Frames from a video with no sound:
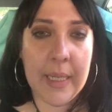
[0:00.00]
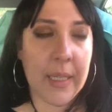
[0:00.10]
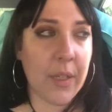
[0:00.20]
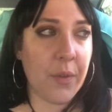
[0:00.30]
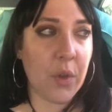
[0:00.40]

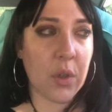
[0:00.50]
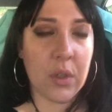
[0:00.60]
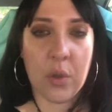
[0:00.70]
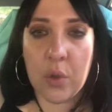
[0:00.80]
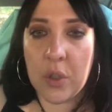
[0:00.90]
If you're a
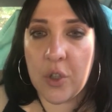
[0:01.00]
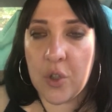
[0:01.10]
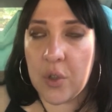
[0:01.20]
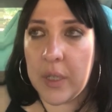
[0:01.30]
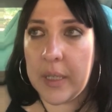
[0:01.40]

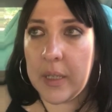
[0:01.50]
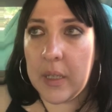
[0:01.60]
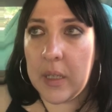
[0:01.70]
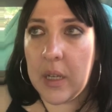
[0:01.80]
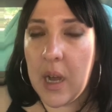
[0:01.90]

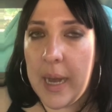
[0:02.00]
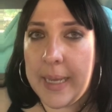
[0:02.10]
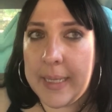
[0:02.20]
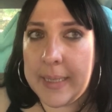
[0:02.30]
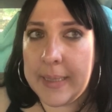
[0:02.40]
nurturing,
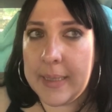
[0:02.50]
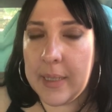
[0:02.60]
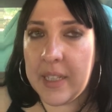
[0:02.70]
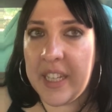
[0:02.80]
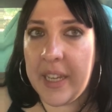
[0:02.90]
kind,
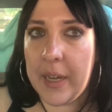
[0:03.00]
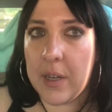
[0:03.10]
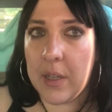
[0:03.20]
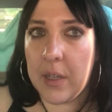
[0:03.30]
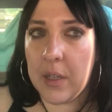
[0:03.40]

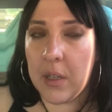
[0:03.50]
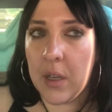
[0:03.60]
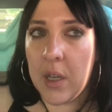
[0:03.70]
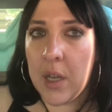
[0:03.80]
caring,